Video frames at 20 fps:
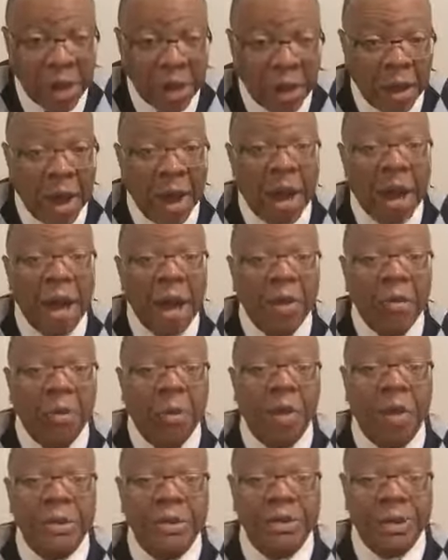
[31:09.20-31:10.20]
God
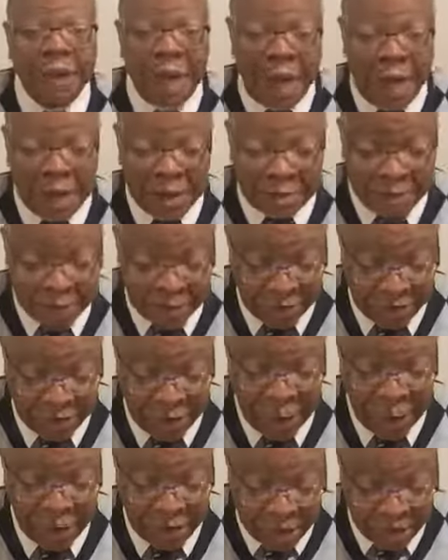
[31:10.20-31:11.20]
wants us to
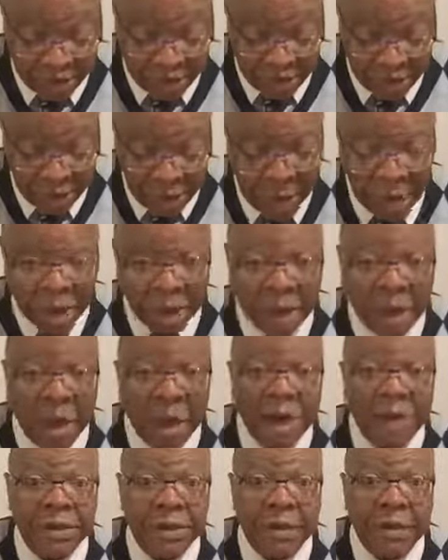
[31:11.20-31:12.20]
fear him. God
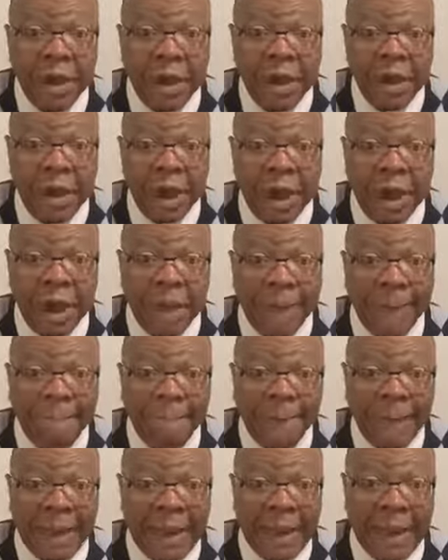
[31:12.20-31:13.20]
is a great God.
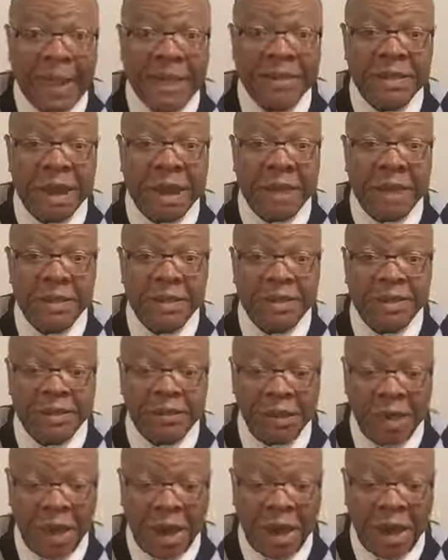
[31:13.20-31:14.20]
He is
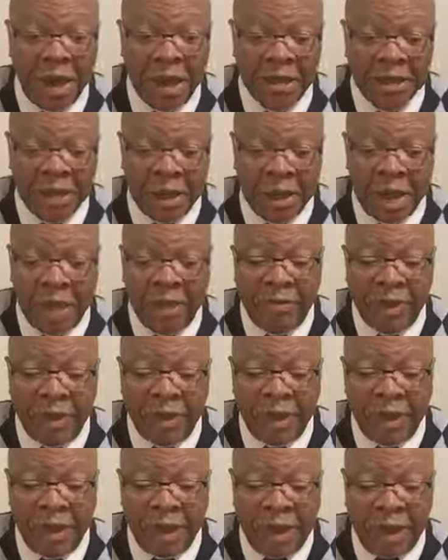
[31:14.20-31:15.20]
awesome. God is loving.
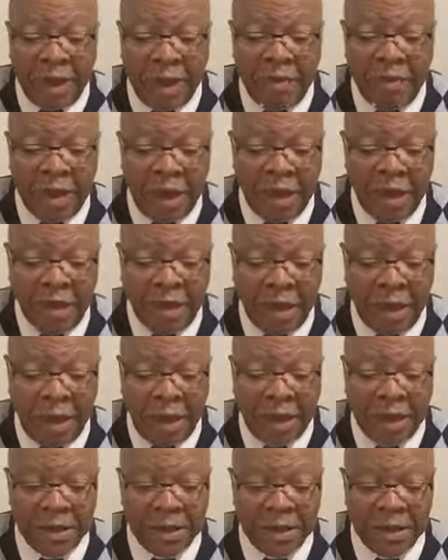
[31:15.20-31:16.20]
Amen.
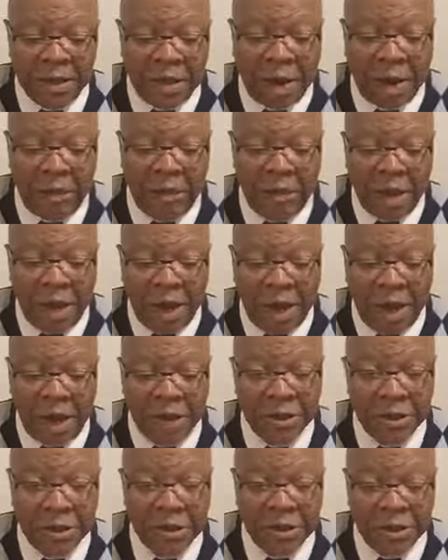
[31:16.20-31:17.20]
God is sovereign.
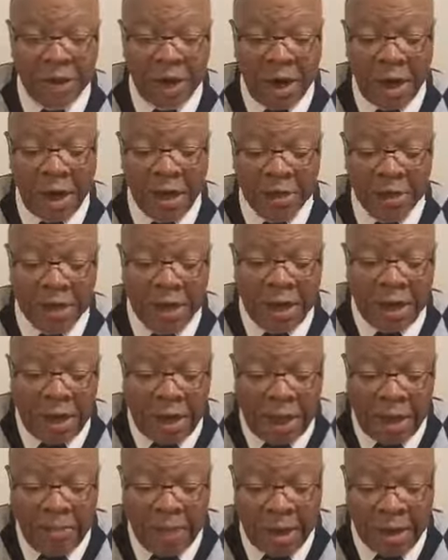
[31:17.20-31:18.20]
God's in charge.
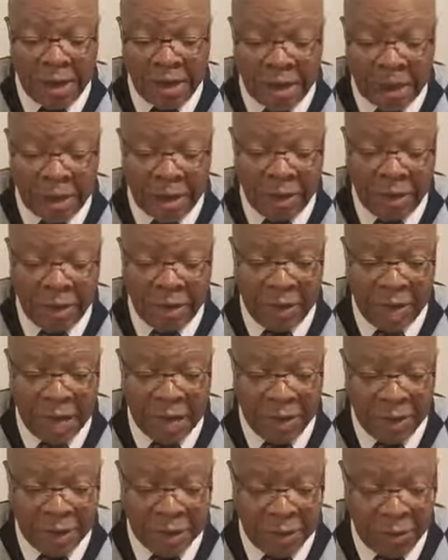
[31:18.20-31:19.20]
Amen. Not only
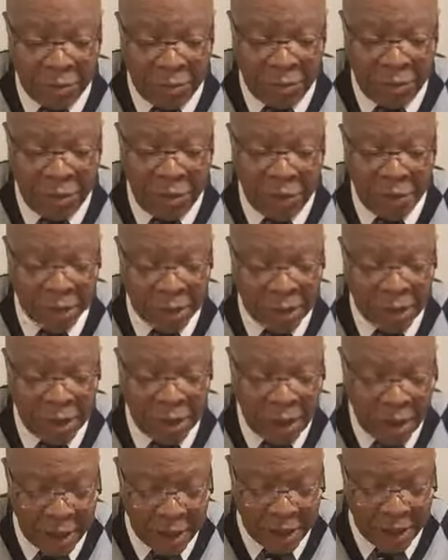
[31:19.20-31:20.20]
that, the old folk would say
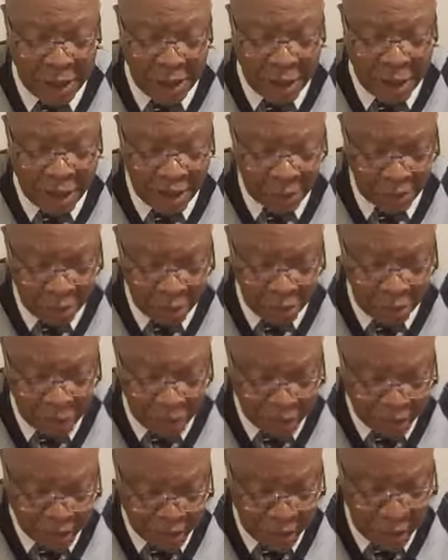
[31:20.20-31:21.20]
God rules